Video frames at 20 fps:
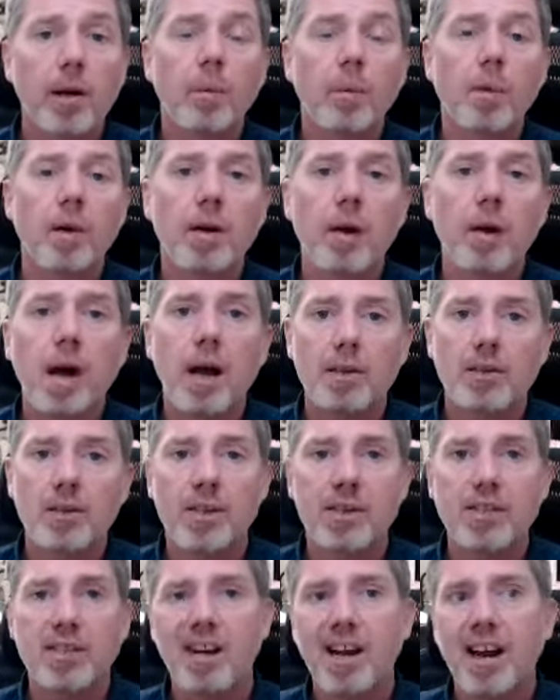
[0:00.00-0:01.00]
We're not
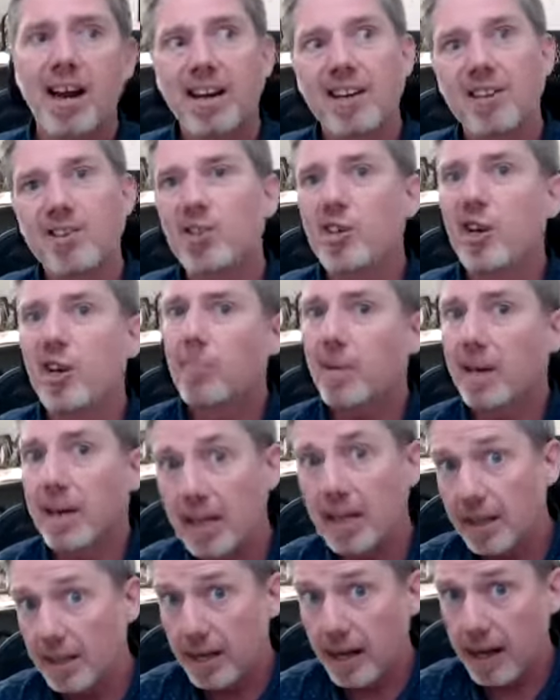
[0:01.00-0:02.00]
just kind of jumping in
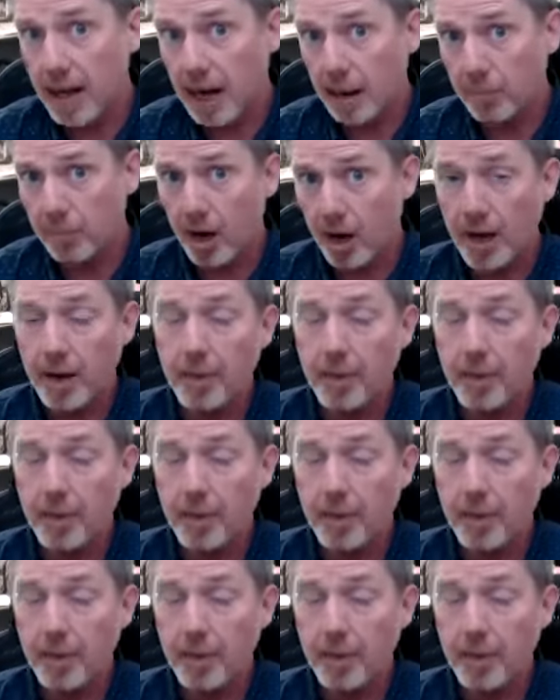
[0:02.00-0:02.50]
the game, right?